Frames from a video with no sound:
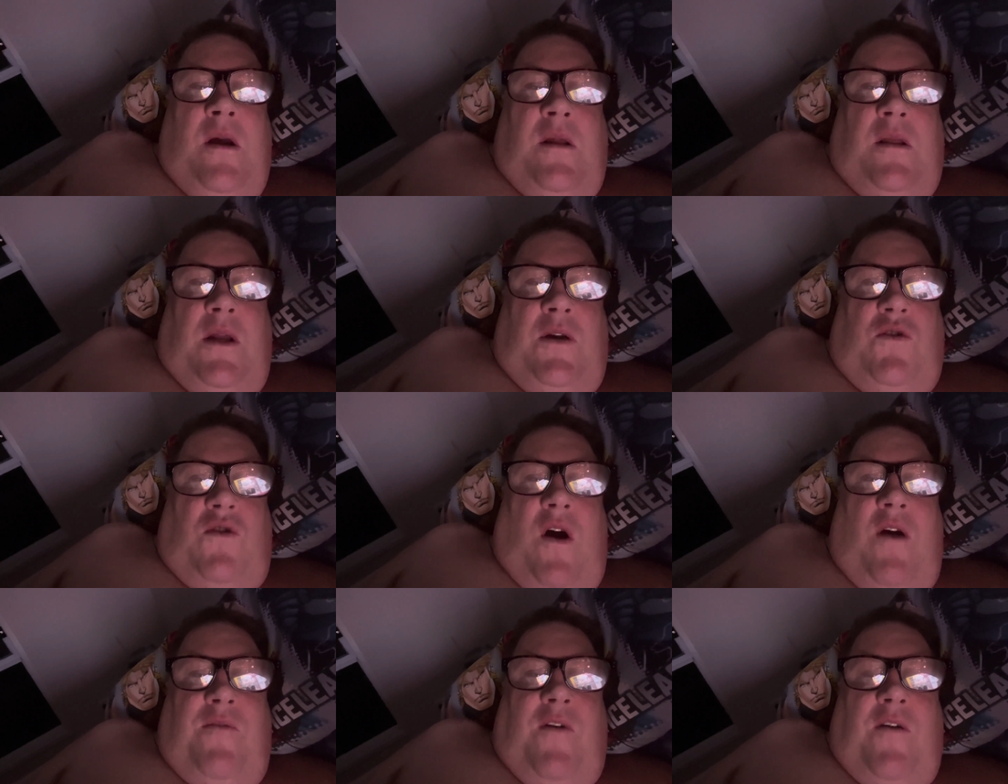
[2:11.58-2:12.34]
then
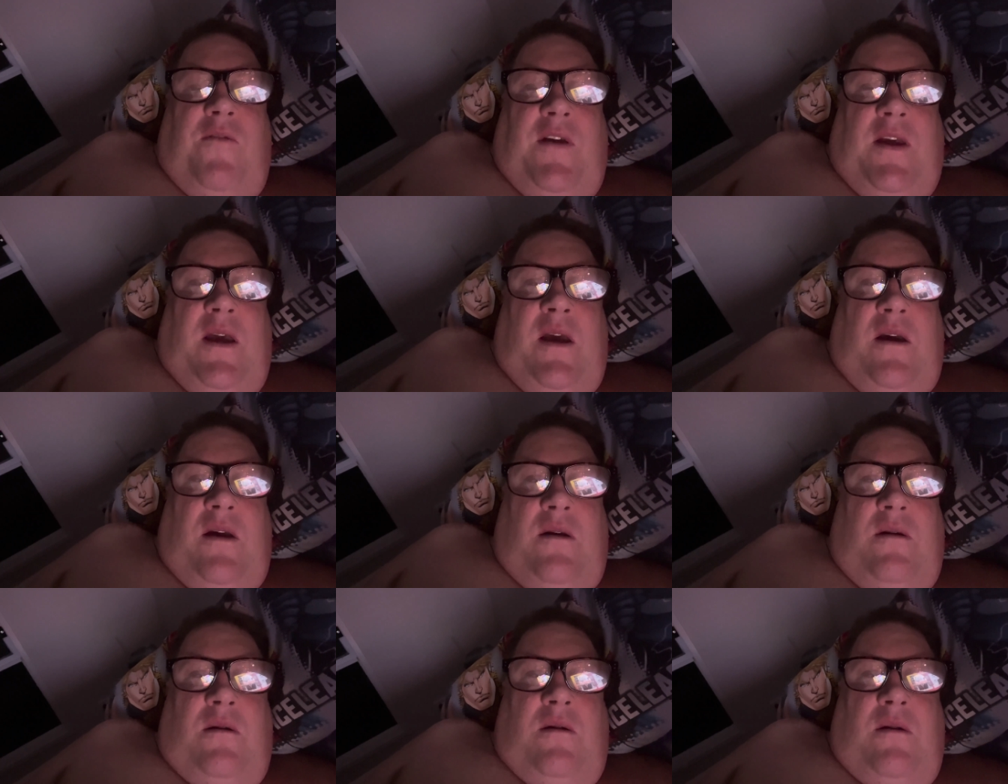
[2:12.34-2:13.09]
drove over
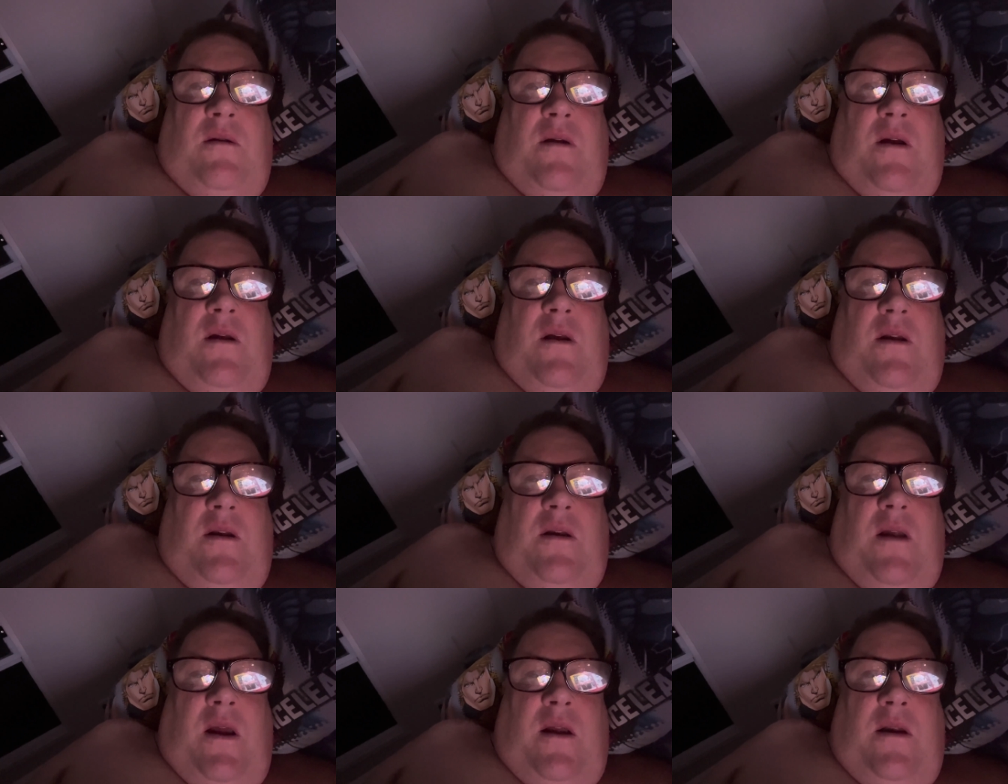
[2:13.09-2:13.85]
here.
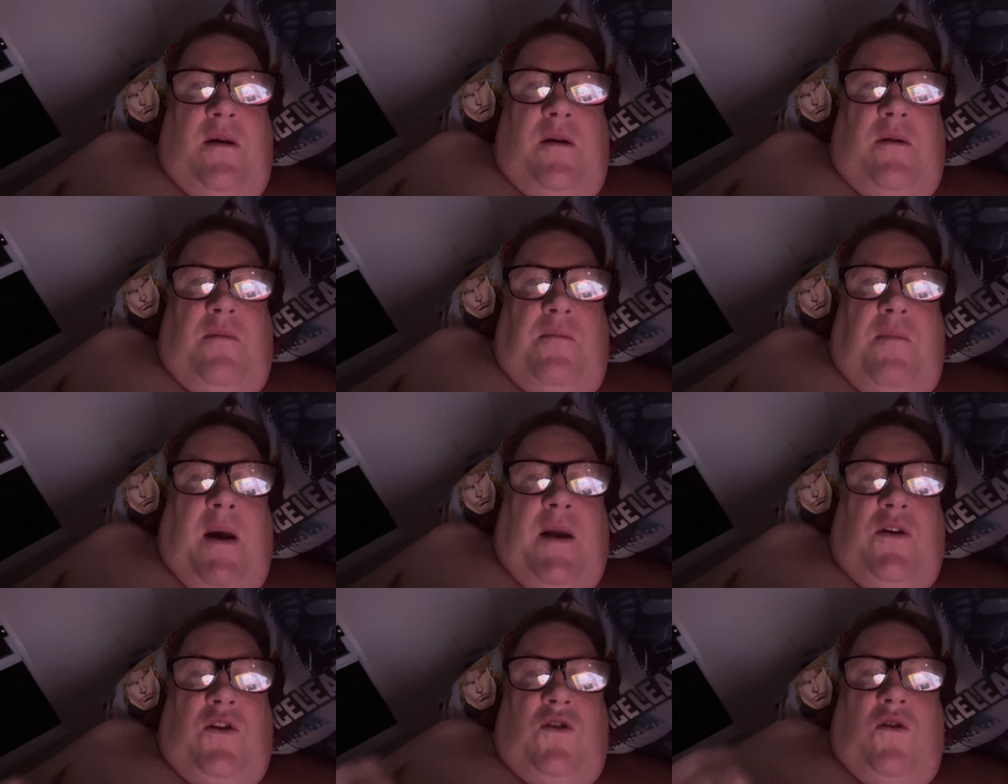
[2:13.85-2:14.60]
And
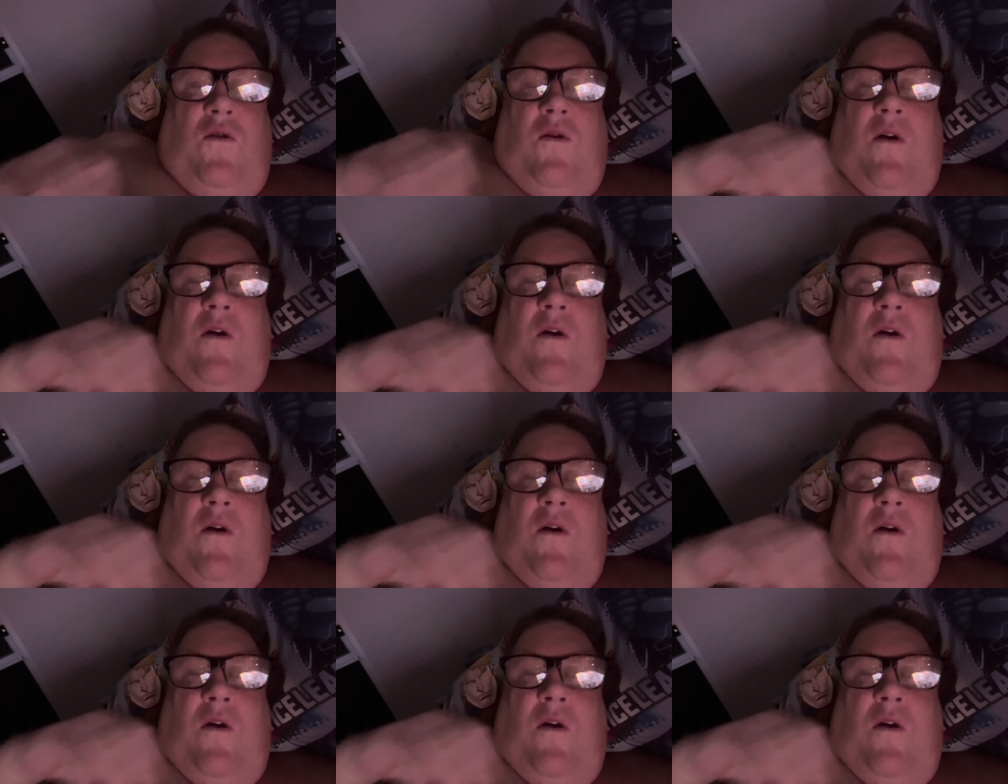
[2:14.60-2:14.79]
made sure